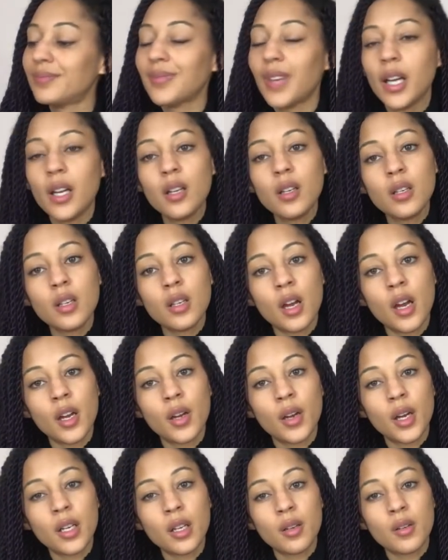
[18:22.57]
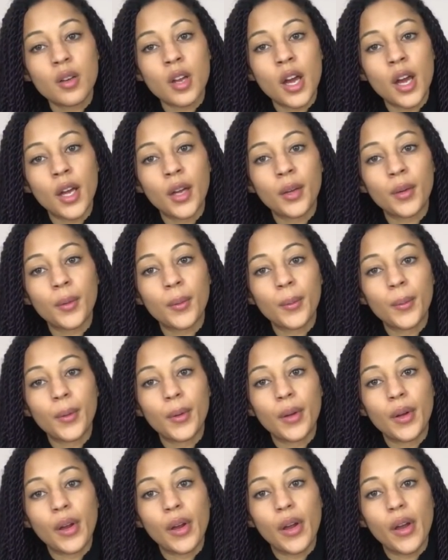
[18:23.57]
I don't know I don't know
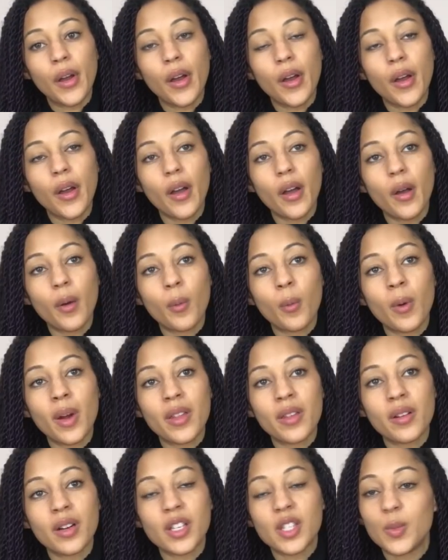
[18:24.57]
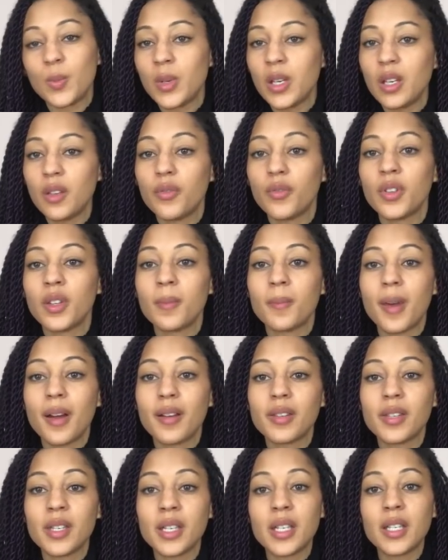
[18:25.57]
whether I speak for the
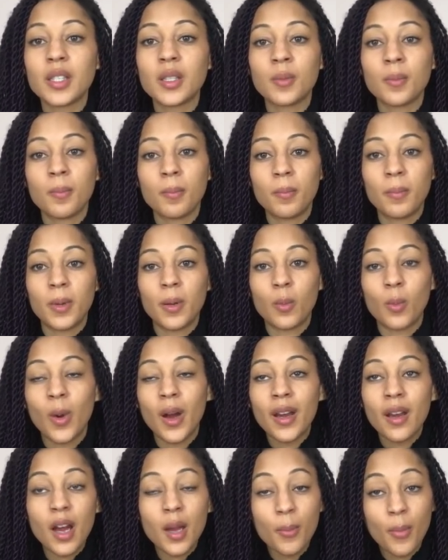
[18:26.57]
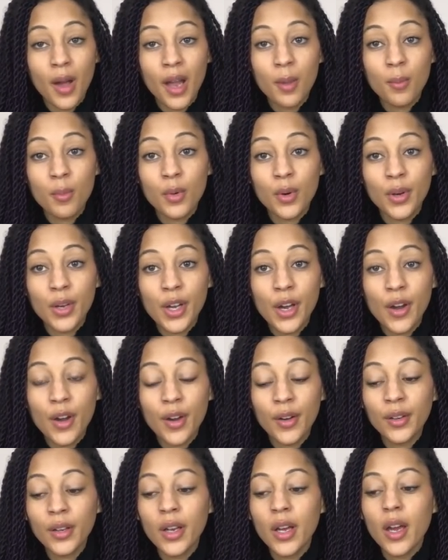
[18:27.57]
masses but when I buy more
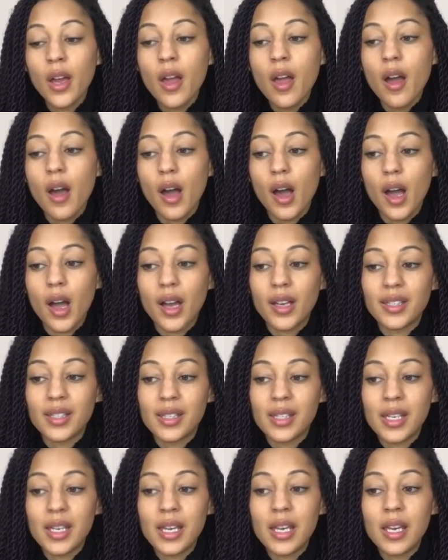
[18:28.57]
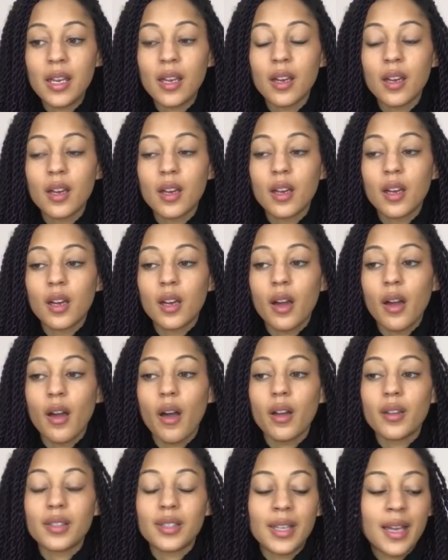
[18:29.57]
yarn I see
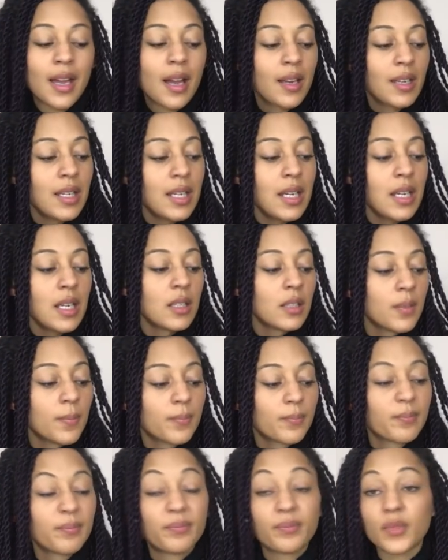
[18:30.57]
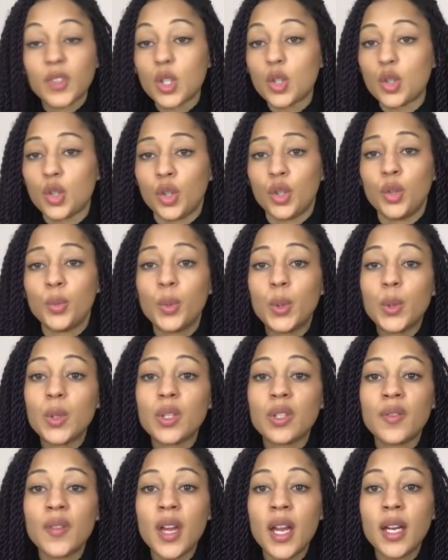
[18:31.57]
say I need two
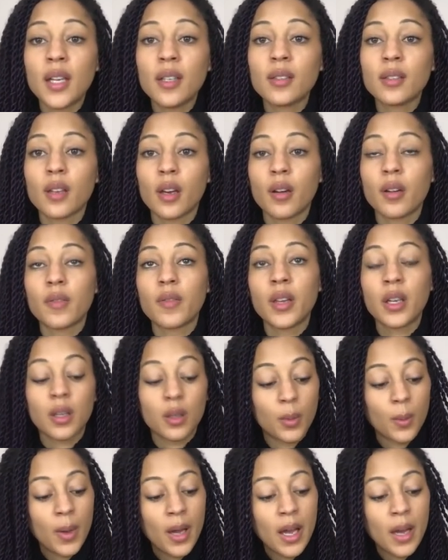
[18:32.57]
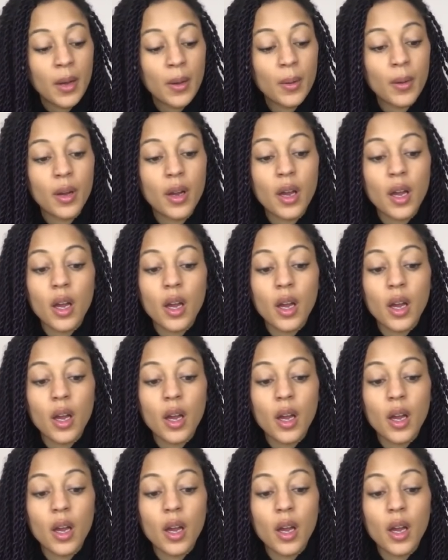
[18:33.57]
balls of this I'll think well